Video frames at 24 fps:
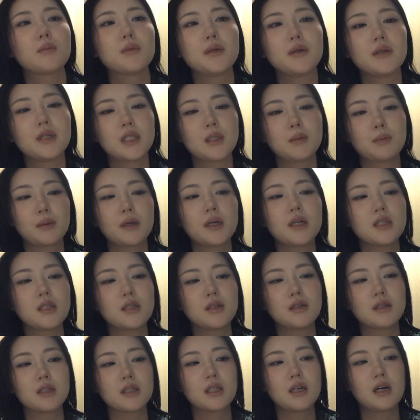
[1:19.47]
to express
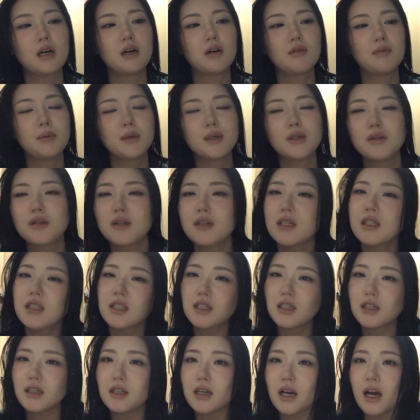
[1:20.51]
yourself, but you don't
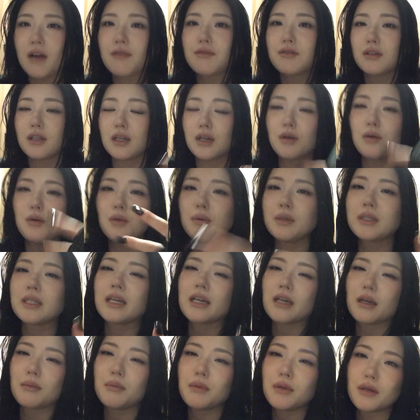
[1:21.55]
necessarily have to like always
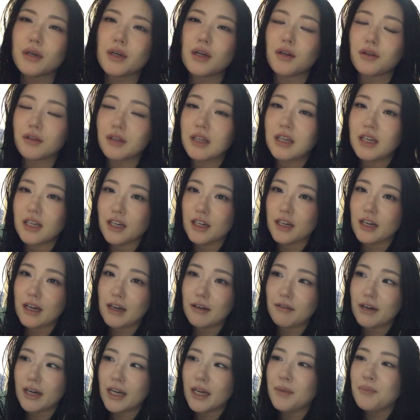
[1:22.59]
like upload it on the internet,
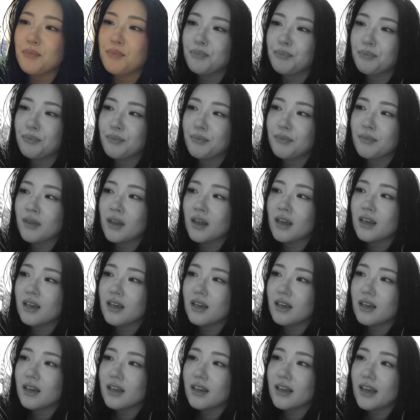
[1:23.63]
right?
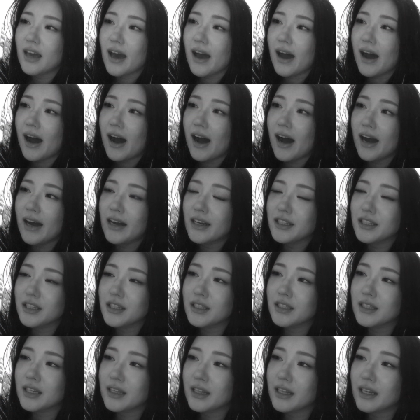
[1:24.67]
Yeah, I
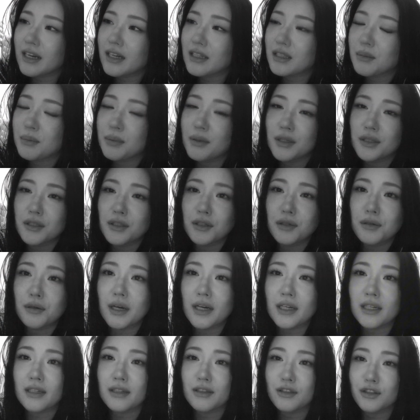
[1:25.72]
just said that as a person who
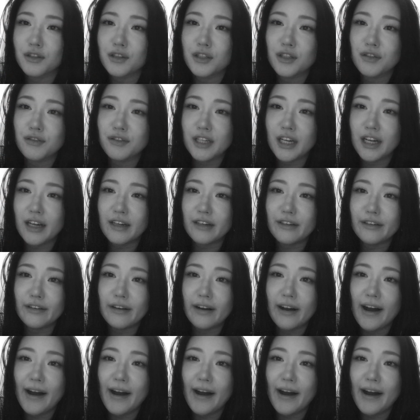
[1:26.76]
had a YouTube channel.